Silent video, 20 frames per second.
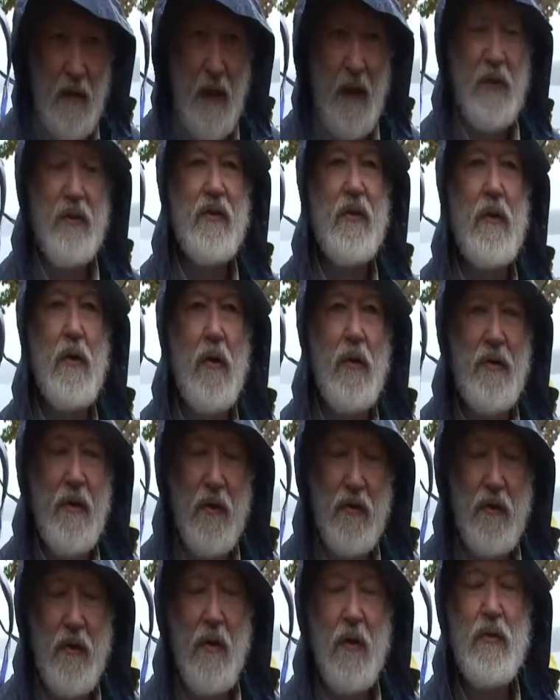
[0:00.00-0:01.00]
Yes, the
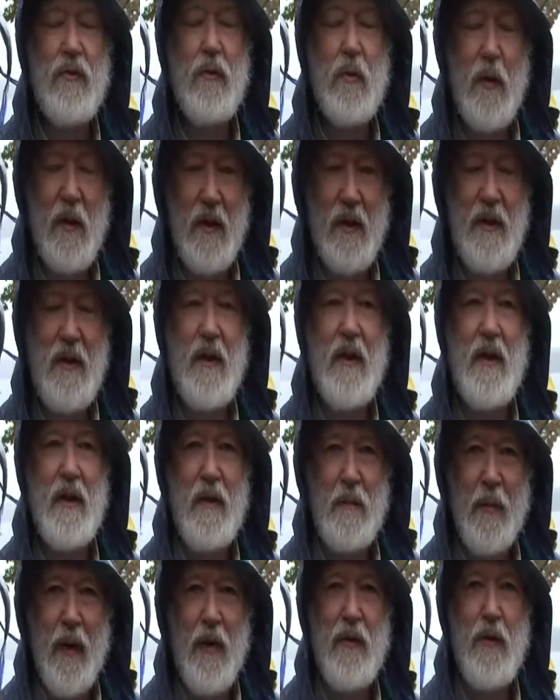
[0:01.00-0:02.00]
northeast coast will indeed
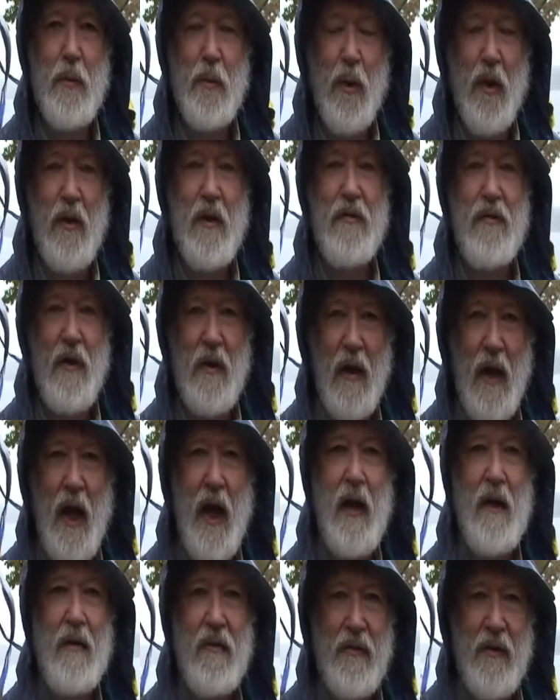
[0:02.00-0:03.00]
bear the brunt of a
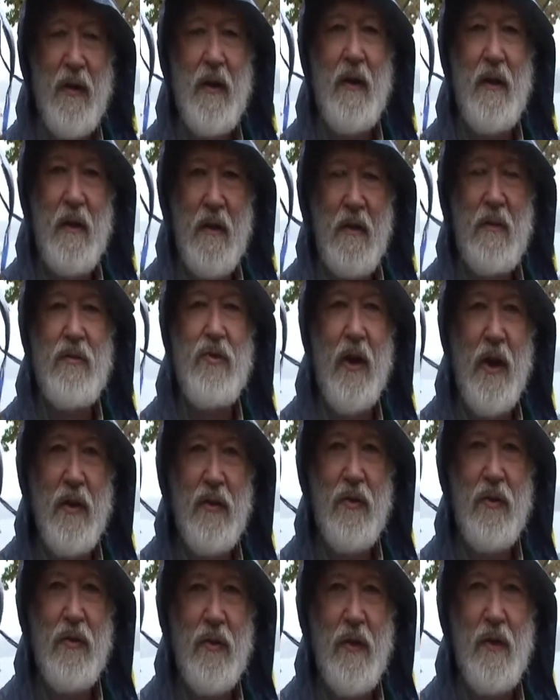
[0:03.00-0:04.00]
lot of the
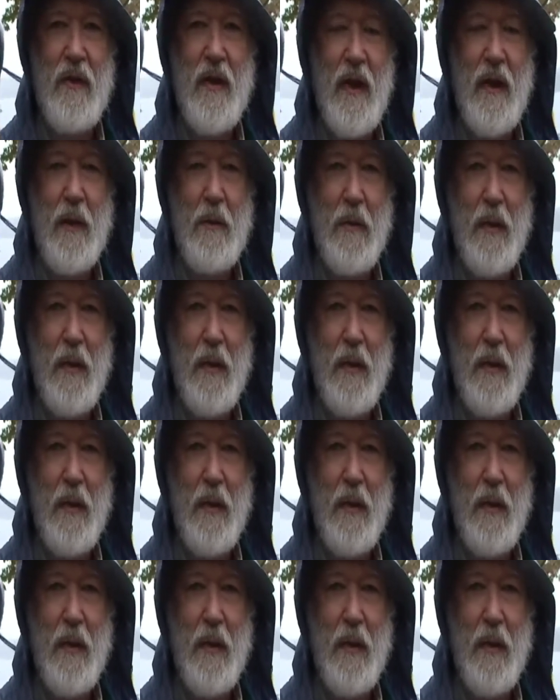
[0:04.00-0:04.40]
changes that are taking